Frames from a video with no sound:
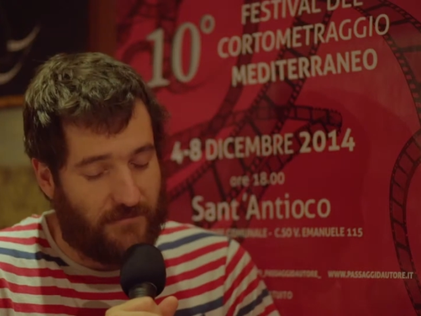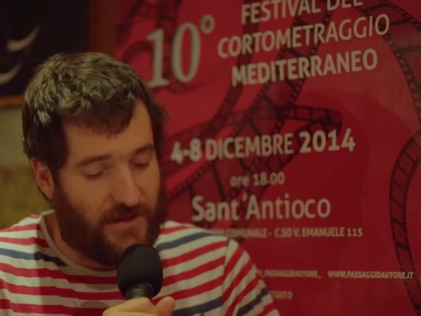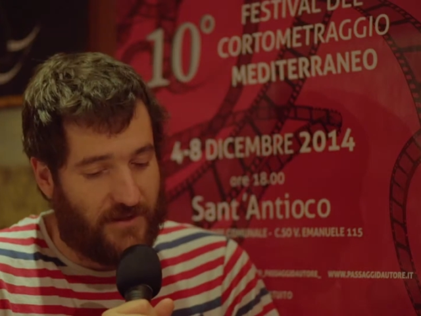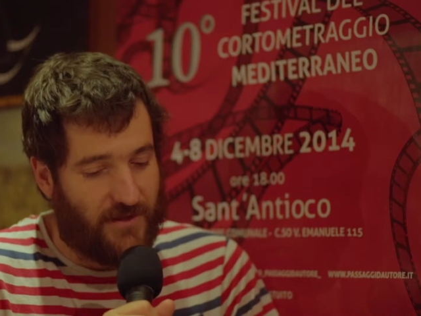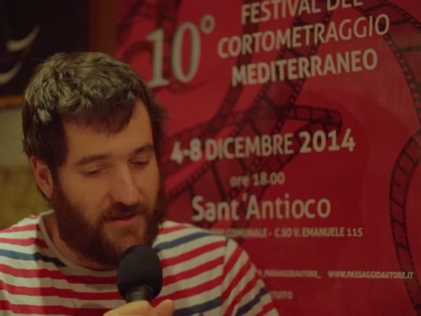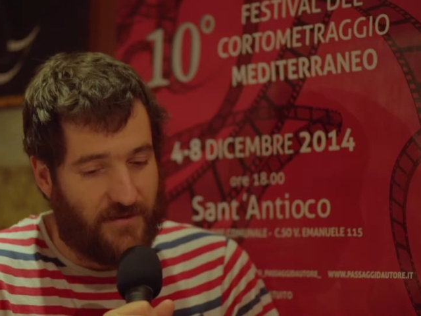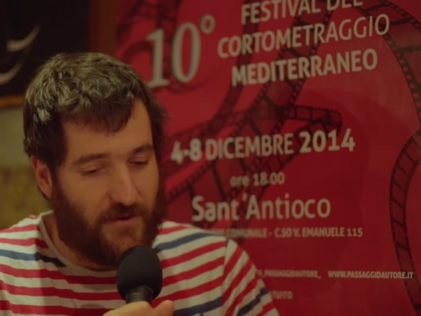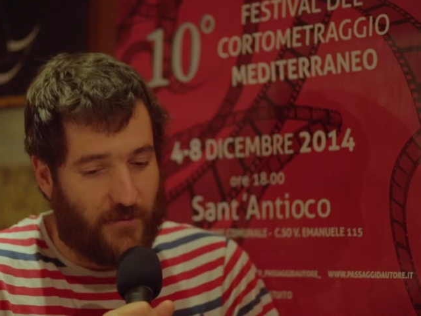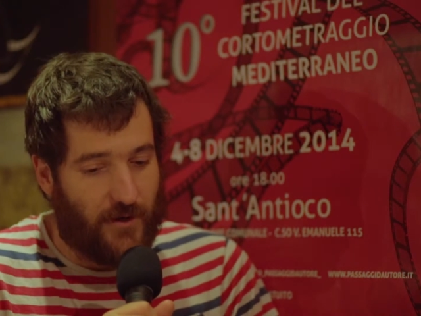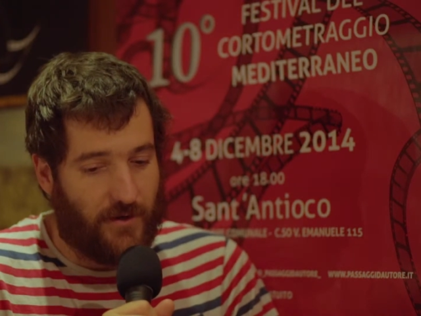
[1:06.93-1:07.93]
But
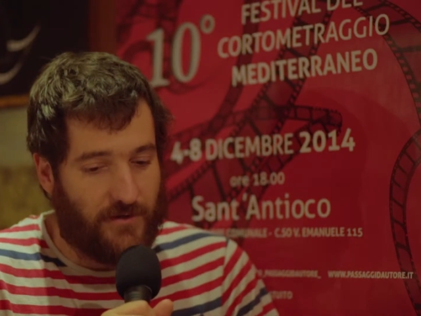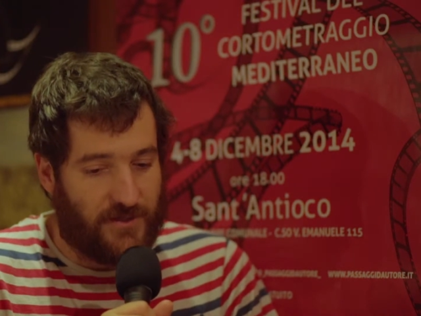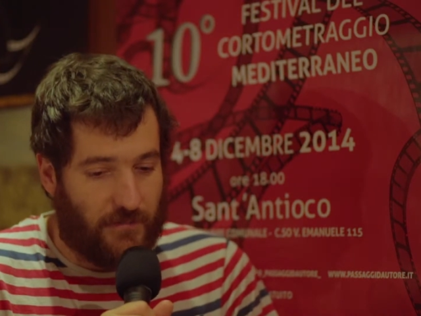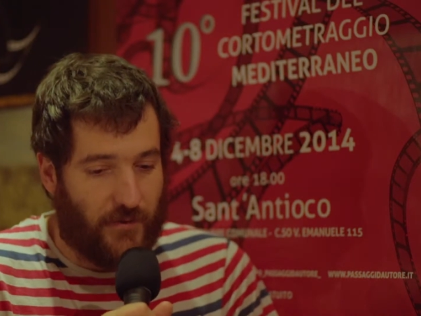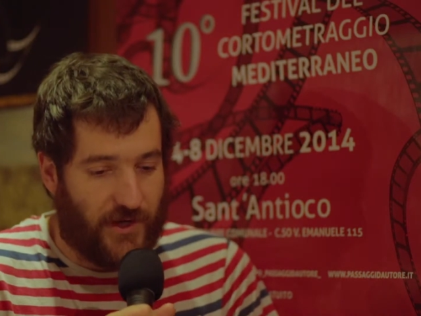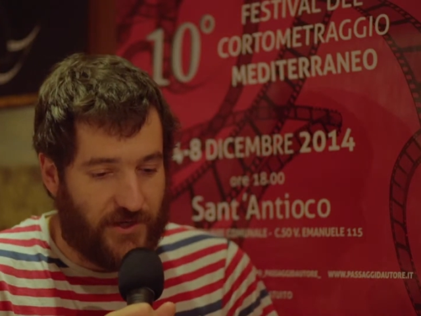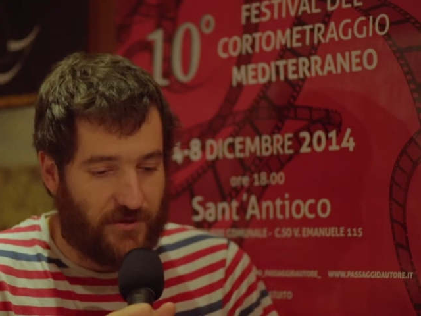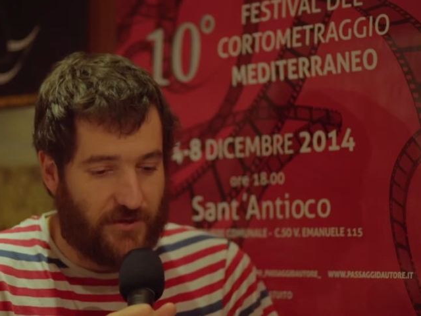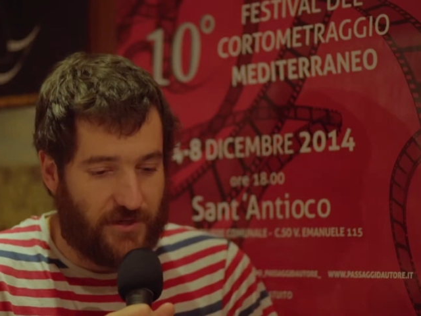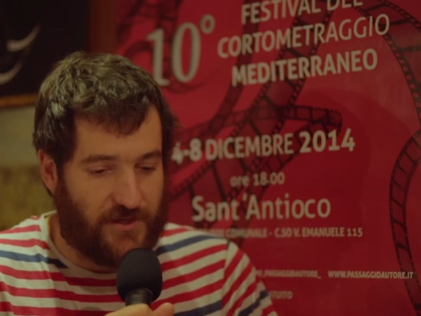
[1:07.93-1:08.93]
the real
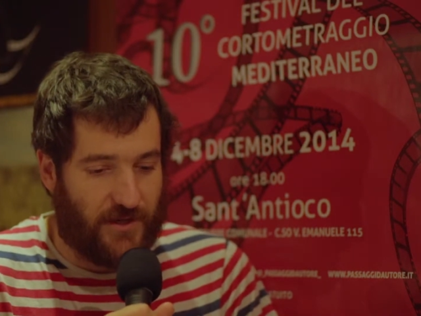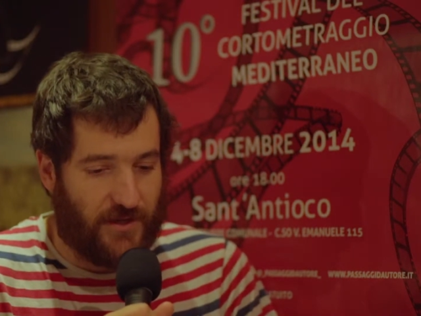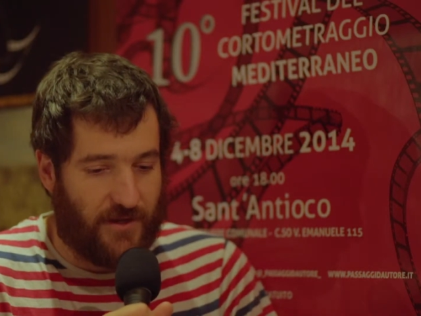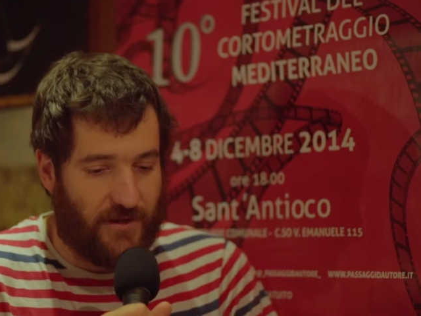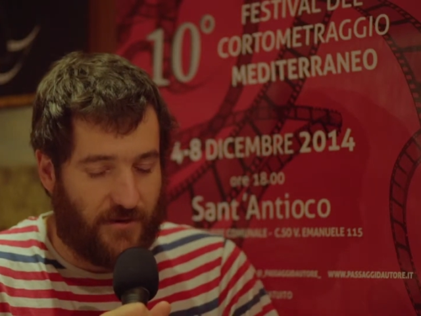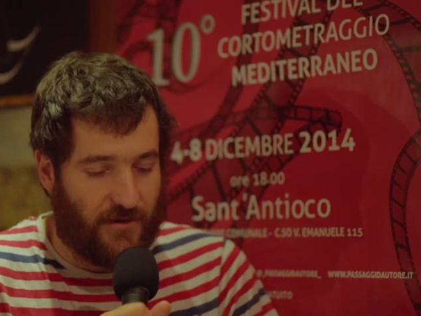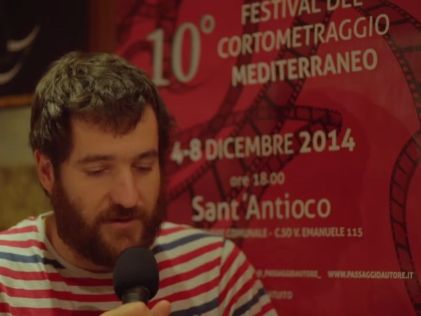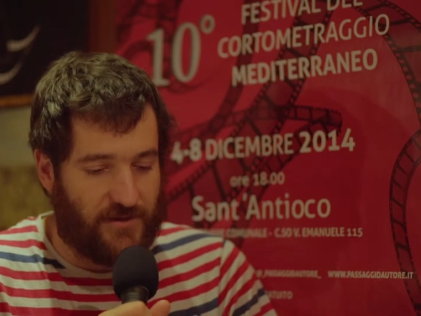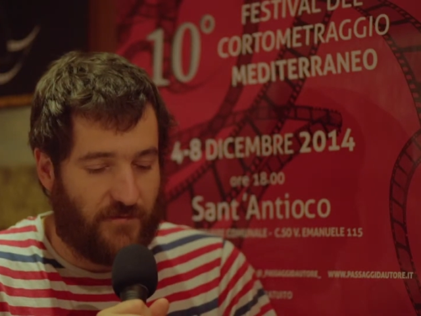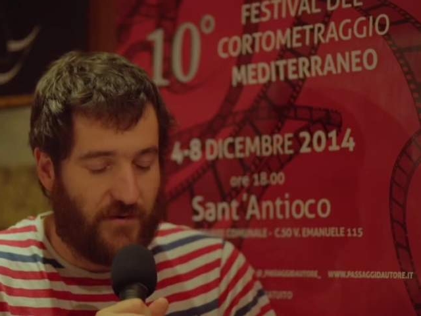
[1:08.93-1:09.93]
inspiration is
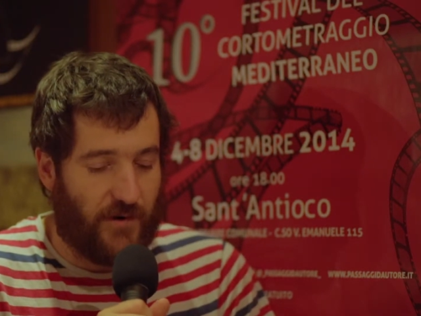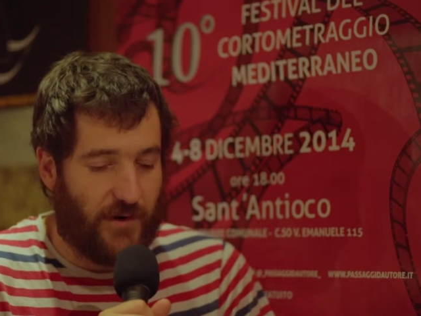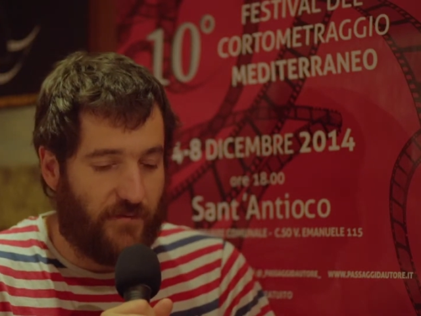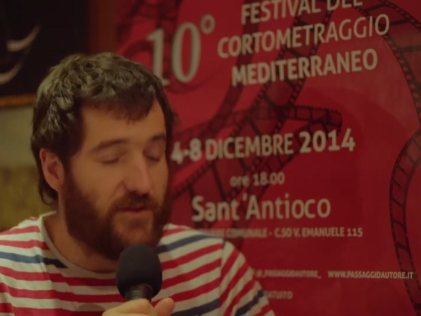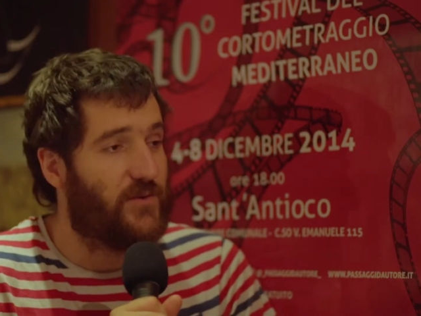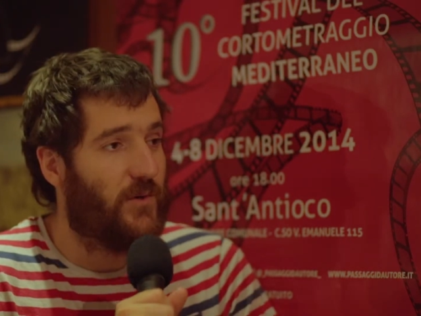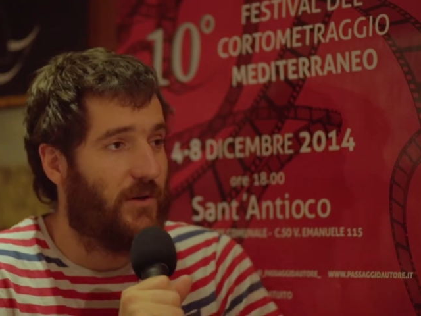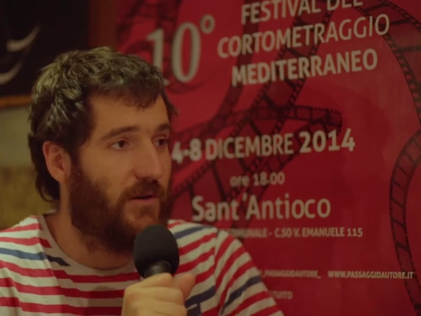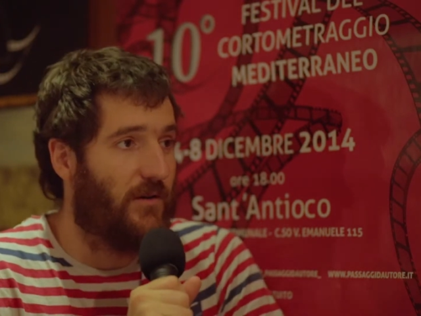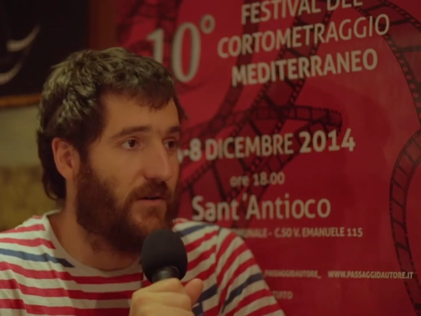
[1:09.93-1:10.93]
it's a very
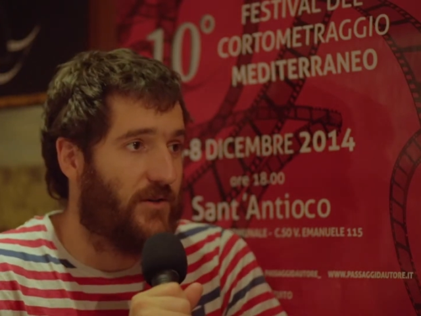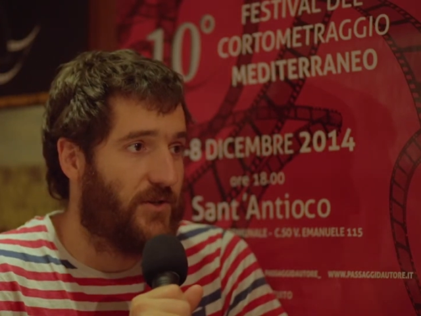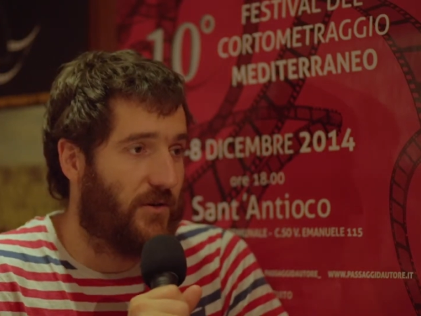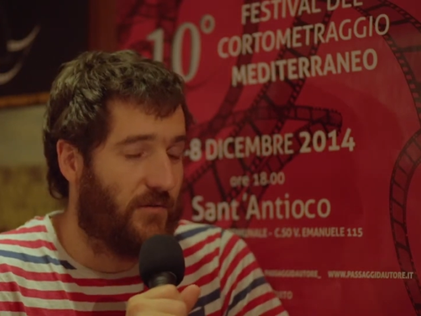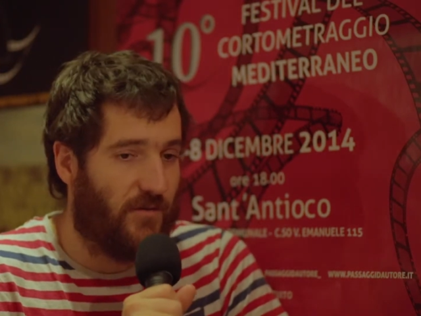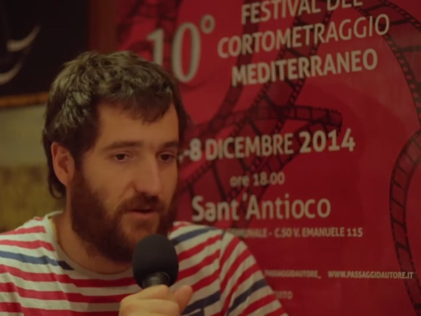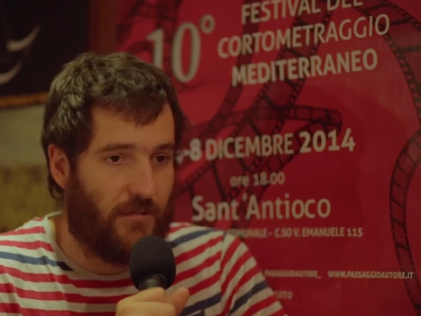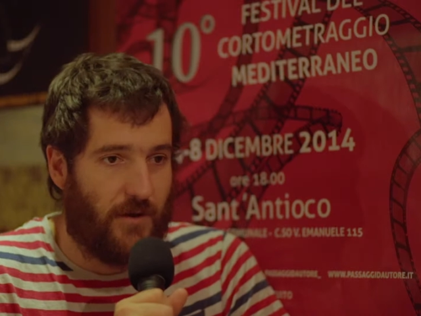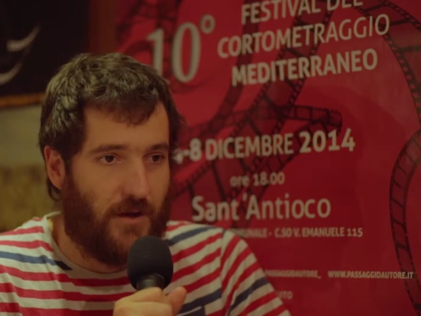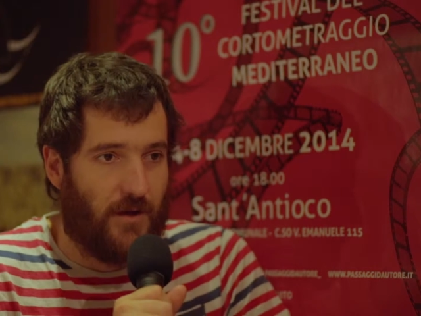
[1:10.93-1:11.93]
visual short
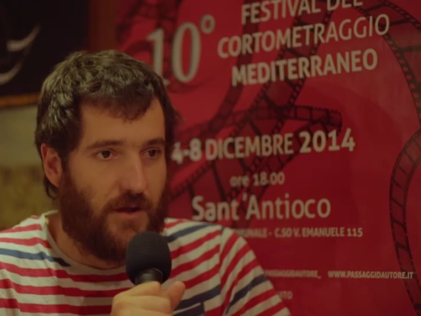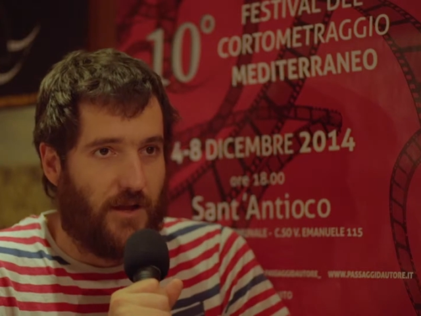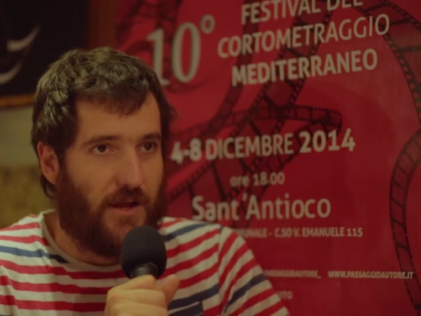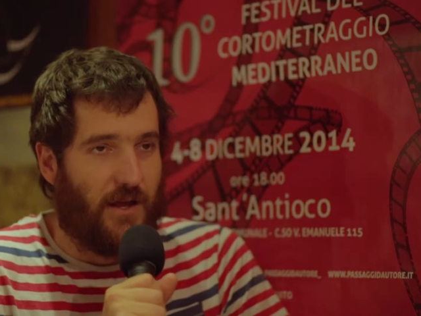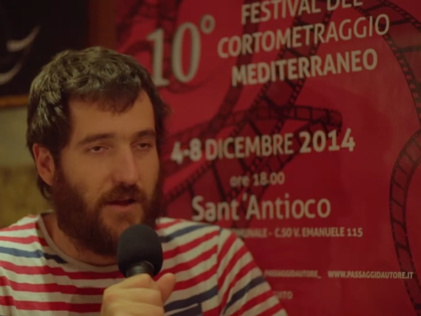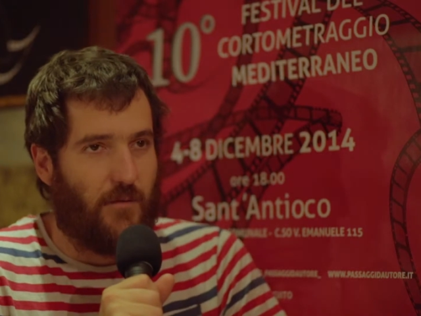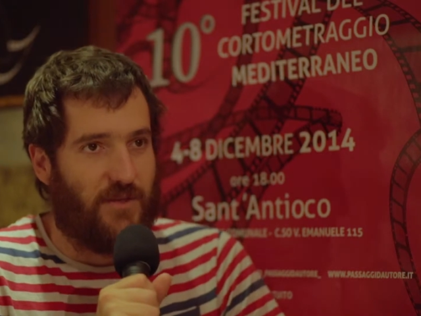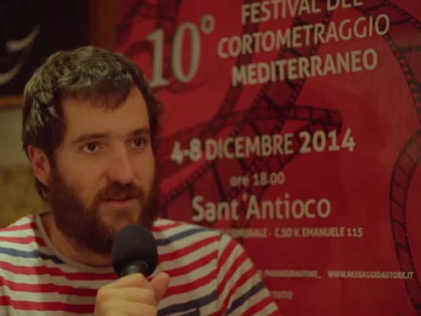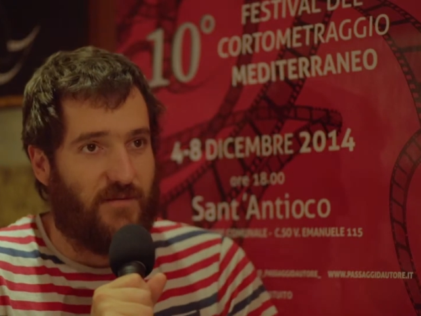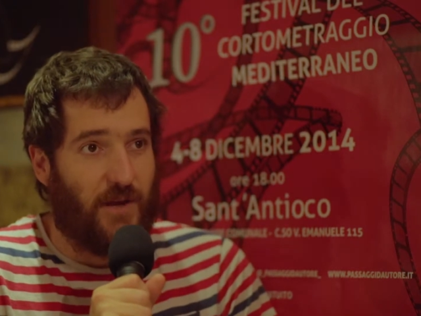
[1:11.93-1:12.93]
film, and
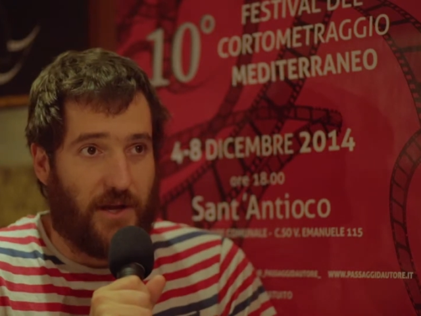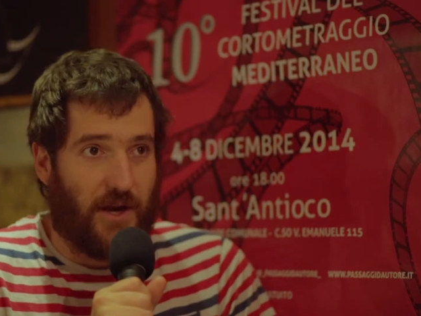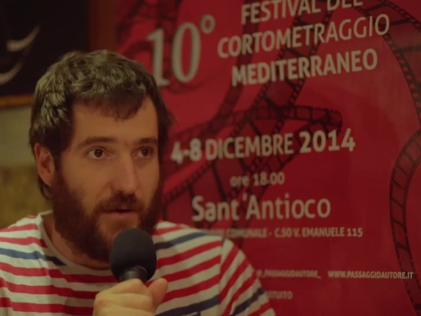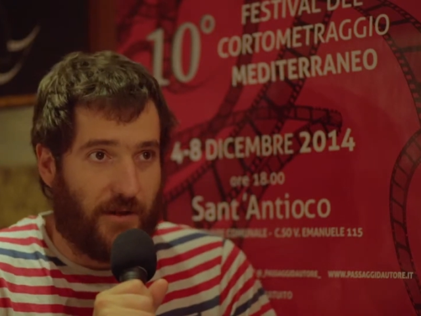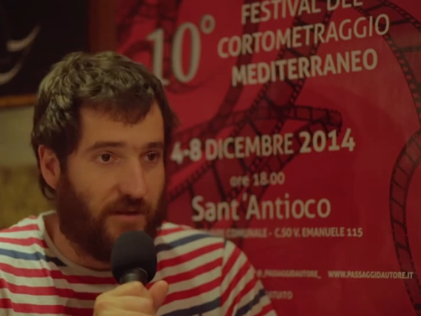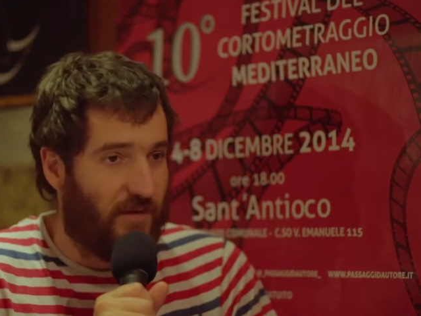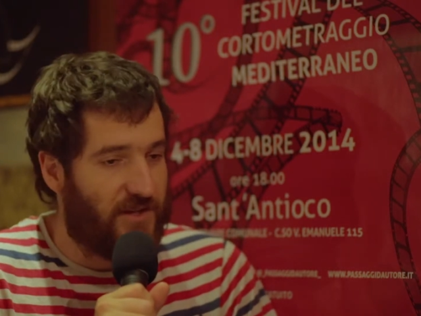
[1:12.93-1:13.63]
with a big narrative.